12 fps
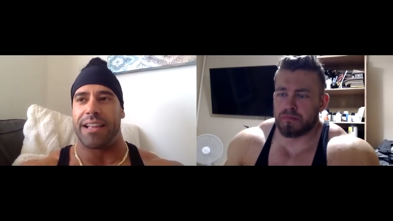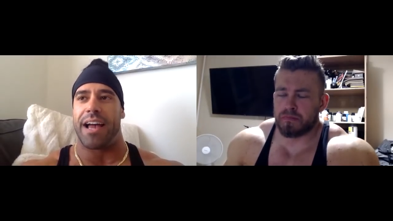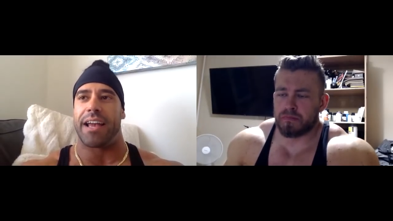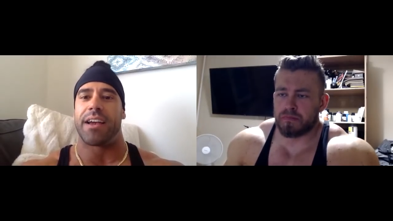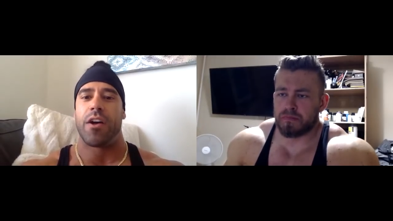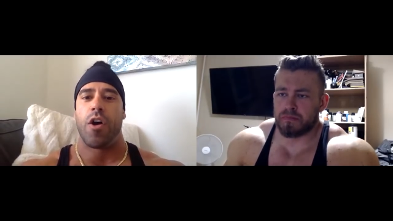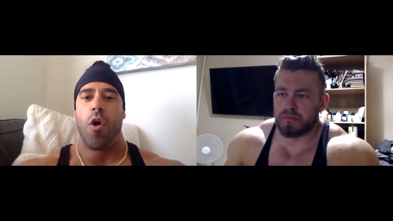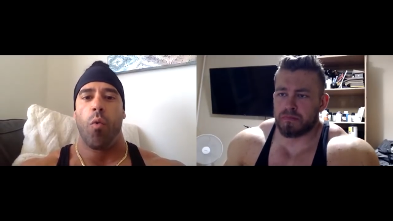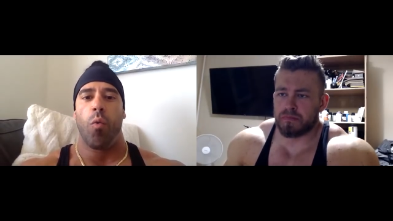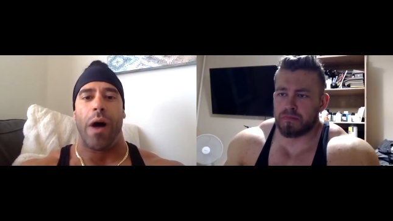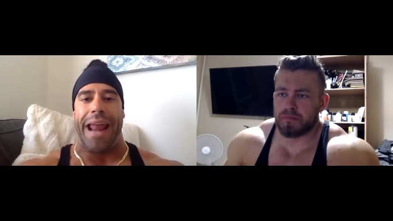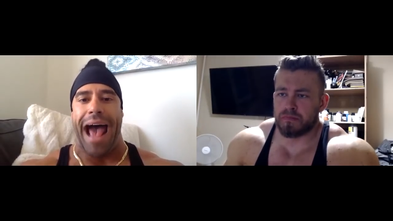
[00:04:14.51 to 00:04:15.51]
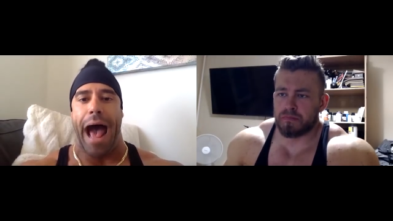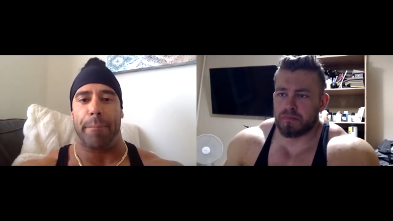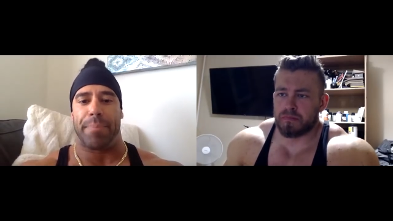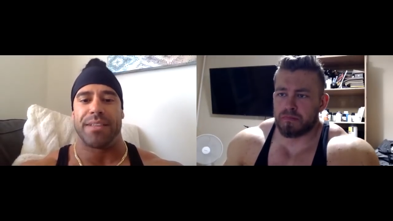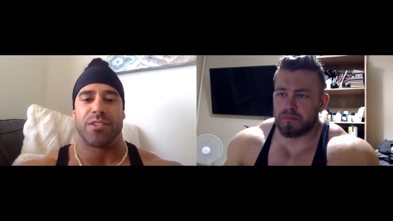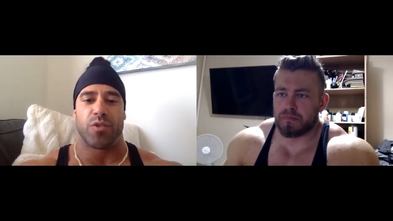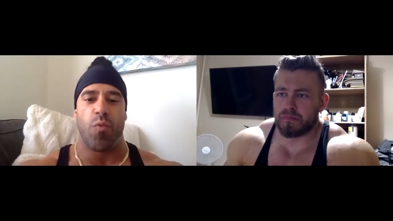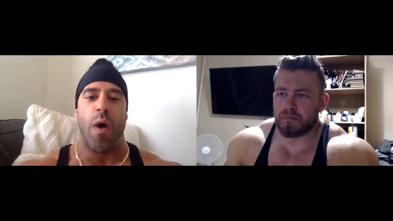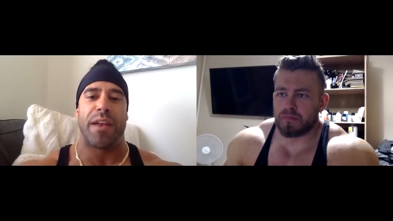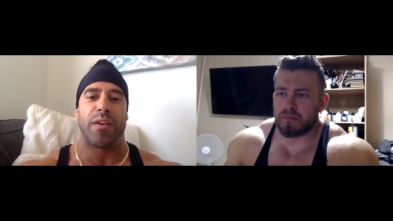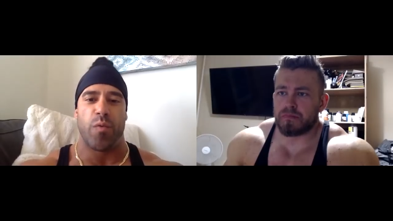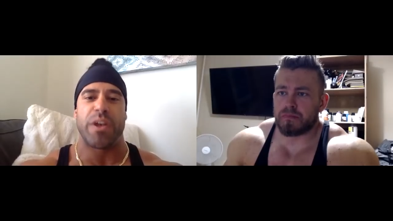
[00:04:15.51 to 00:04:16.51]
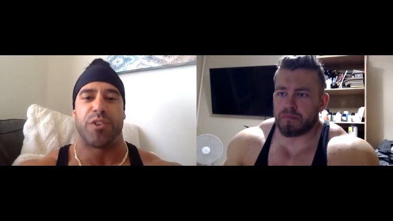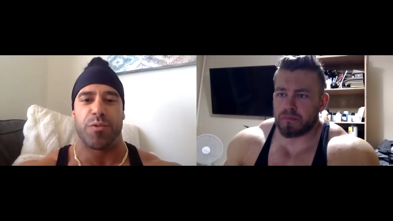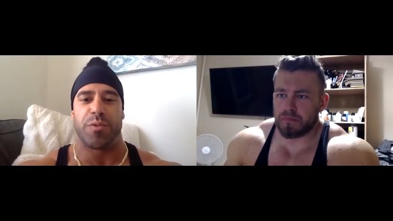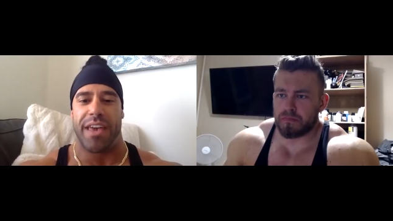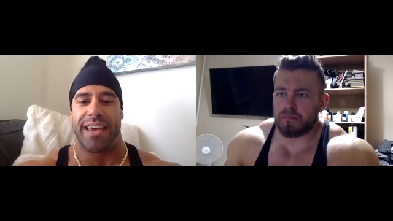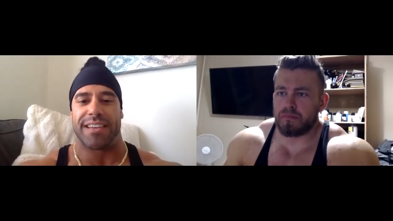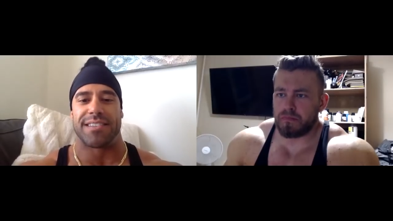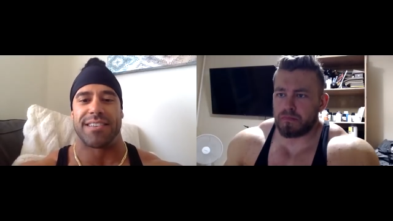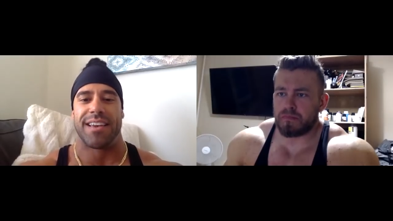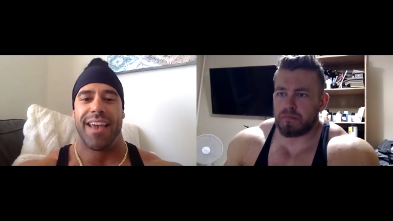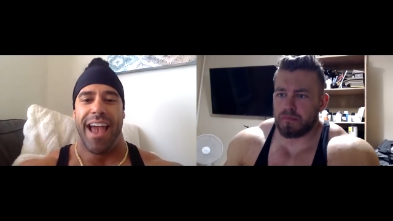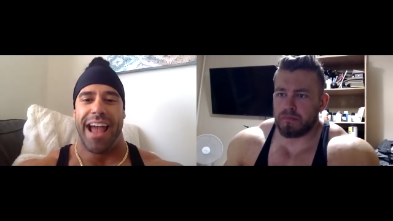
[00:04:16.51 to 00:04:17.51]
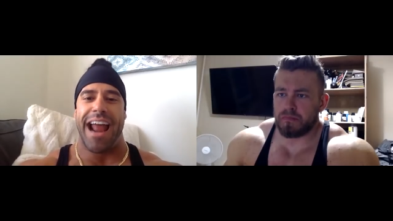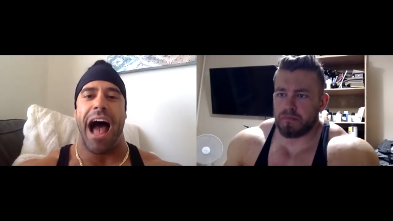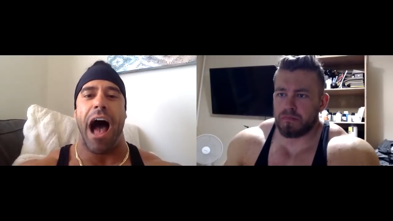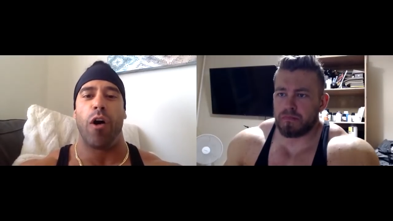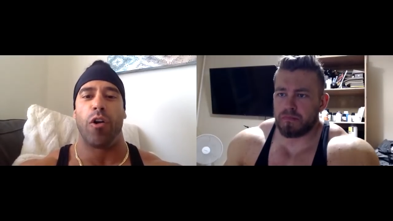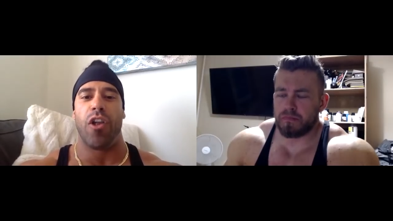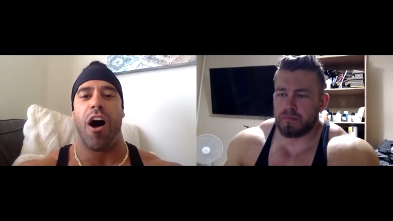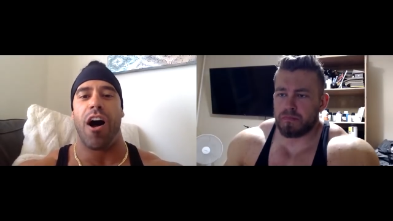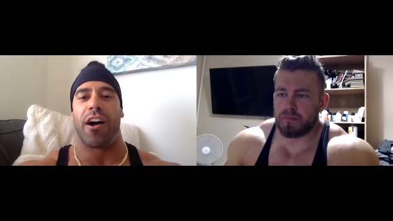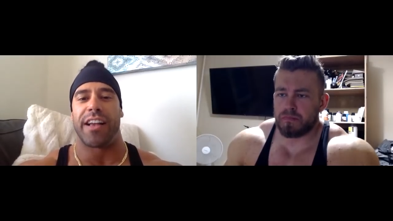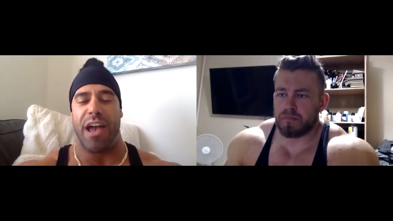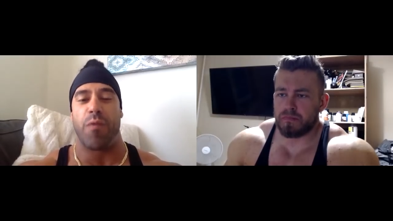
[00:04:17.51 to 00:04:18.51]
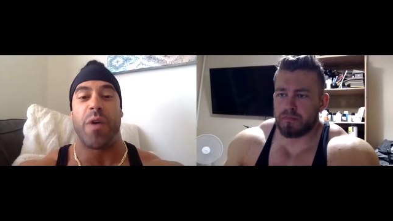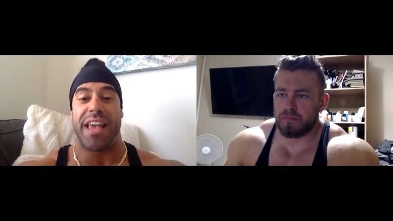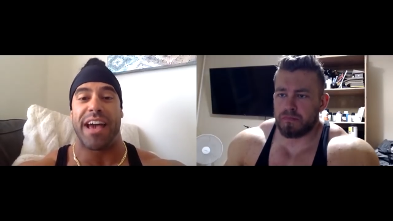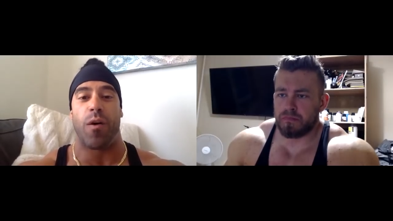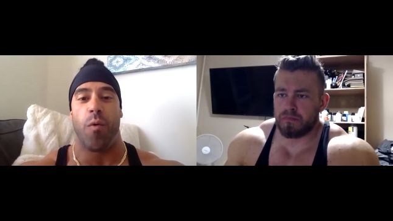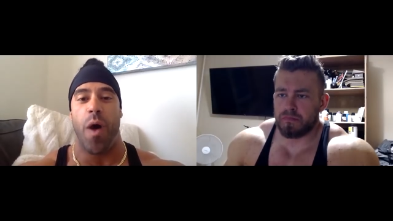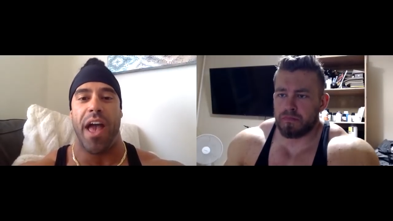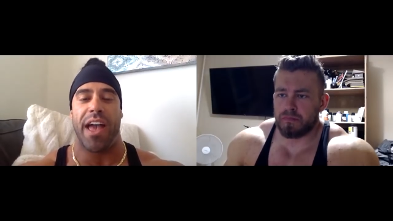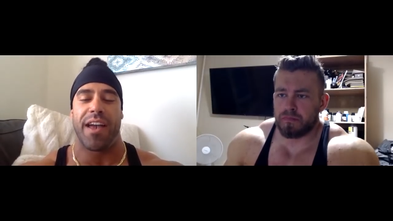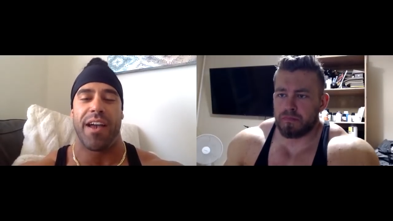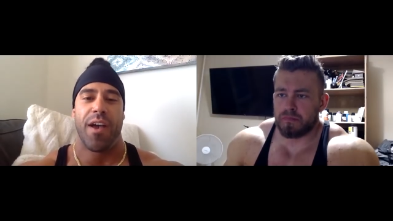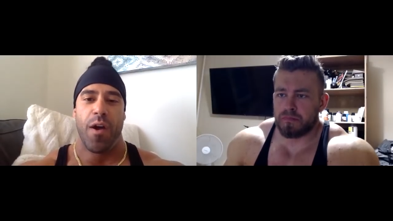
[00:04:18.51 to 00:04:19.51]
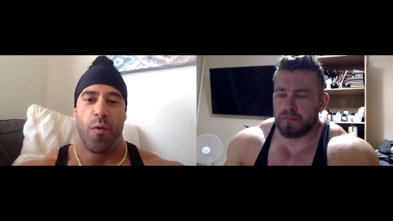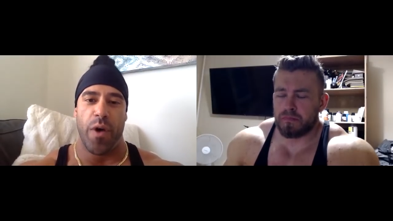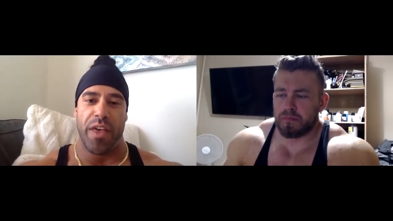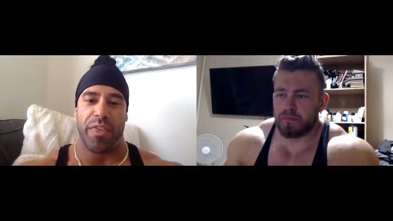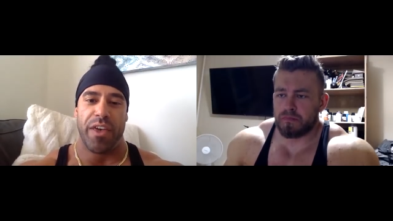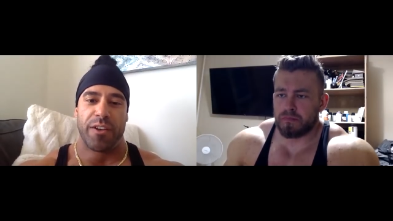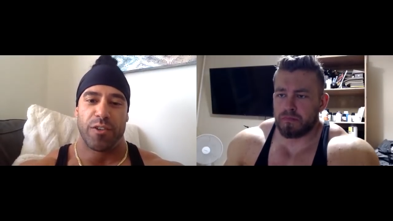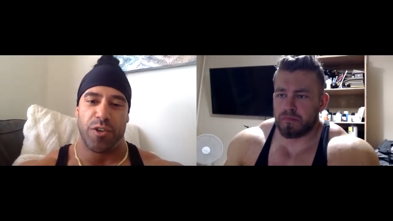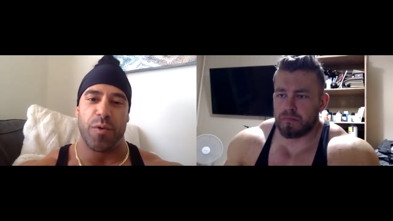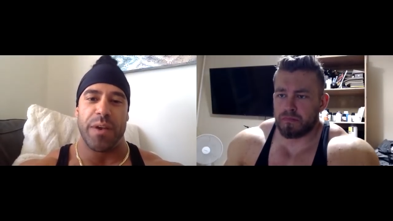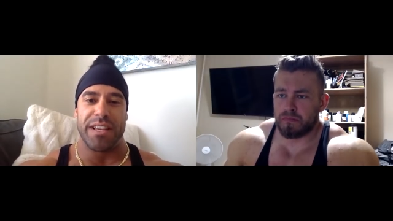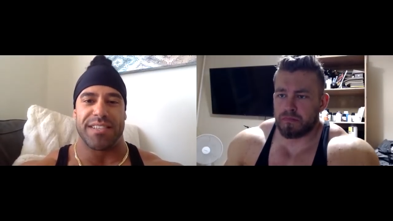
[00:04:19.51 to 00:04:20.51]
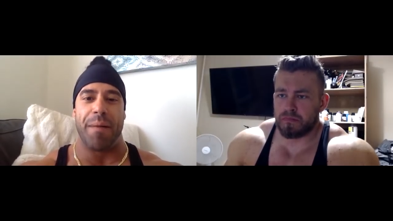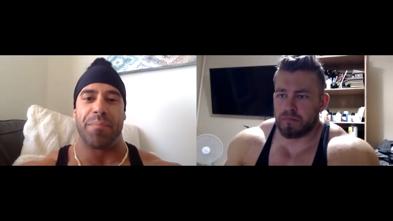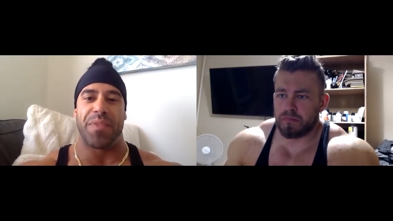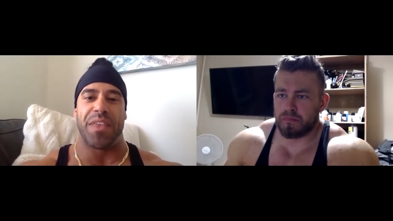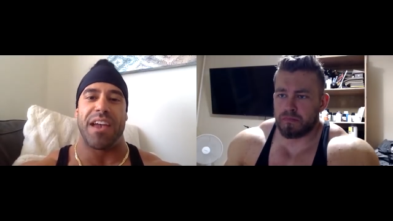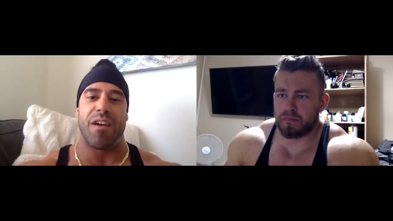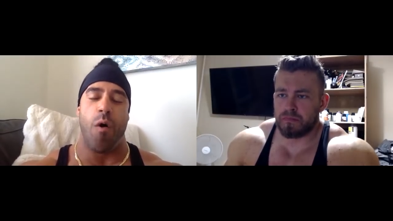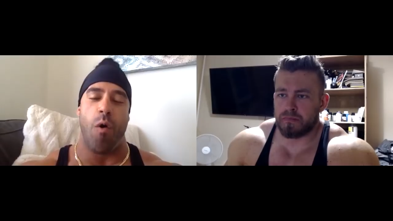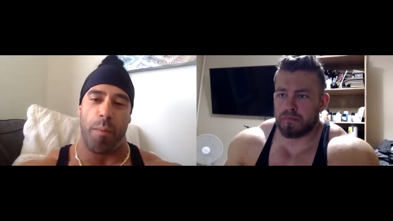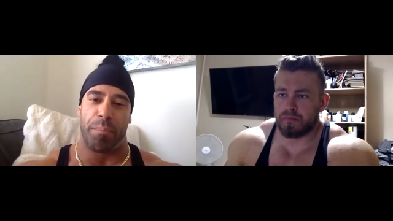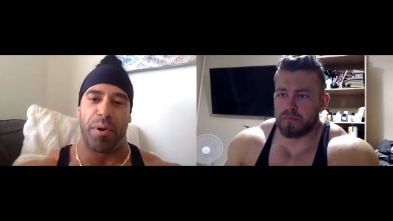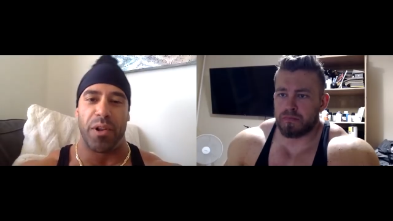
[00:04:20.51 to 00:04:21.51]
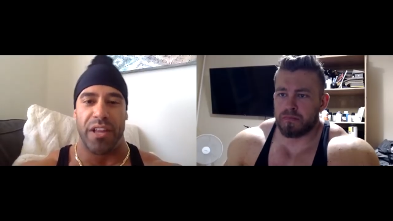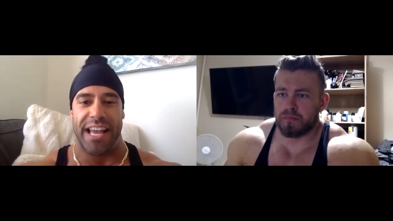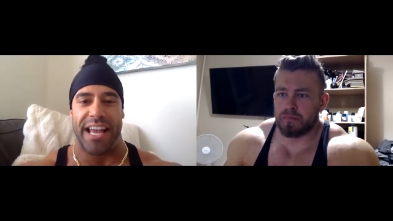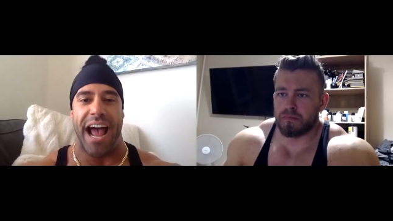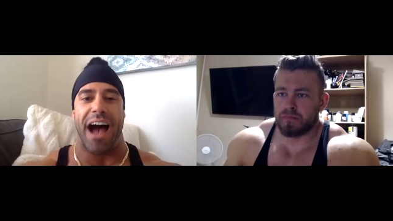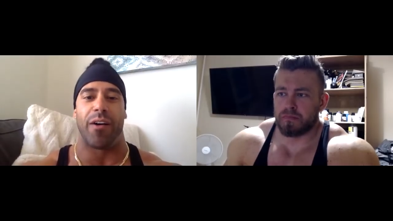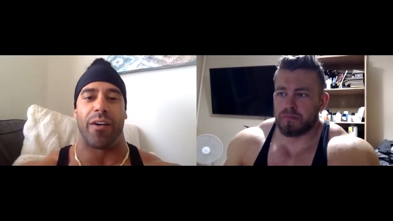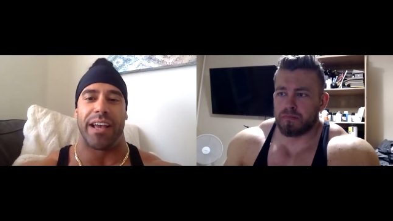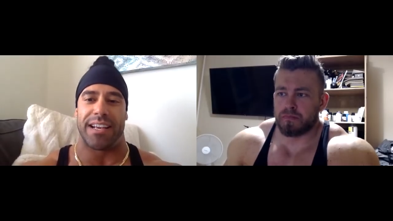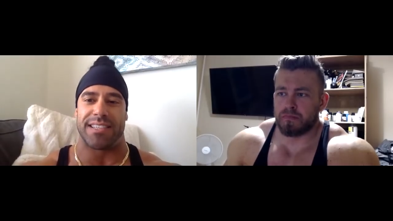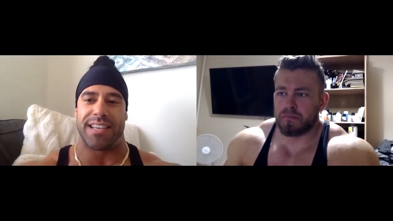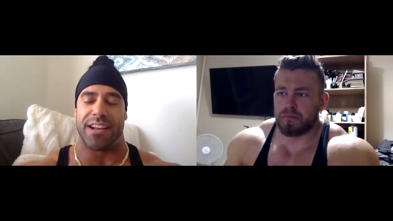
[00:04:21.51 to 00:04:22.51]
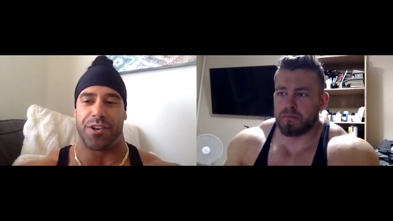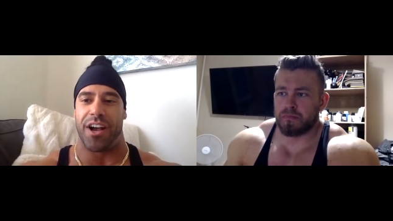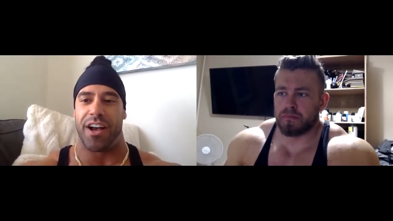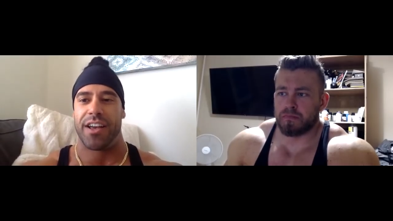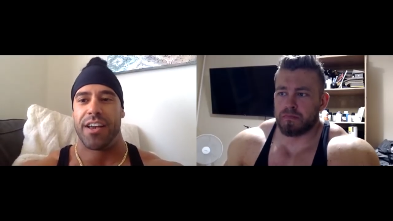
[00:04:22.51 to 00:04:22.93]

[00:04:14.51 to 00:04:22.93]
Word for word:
Speaker 1: Like what happens when we do this and how long can we get away with doing something or pulling it out, etc.